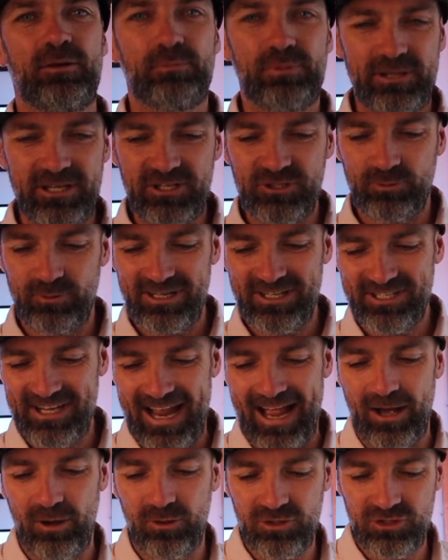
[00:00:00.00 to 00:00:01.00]
Please reach
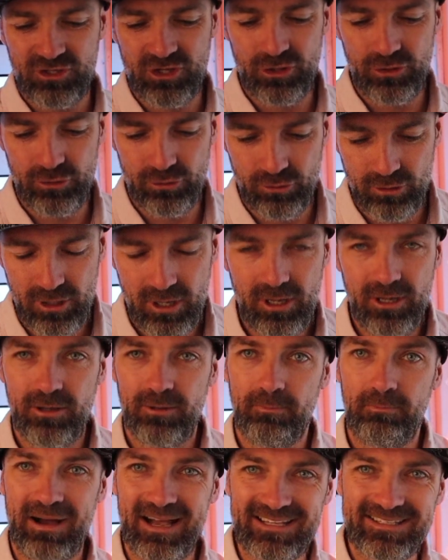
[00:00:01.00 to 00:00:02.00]
out to
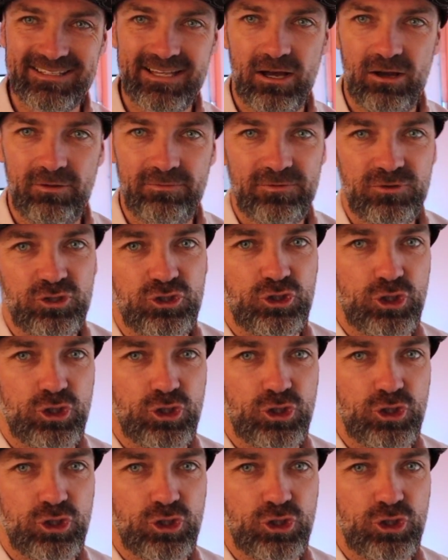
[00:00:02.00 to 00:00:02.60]
myself,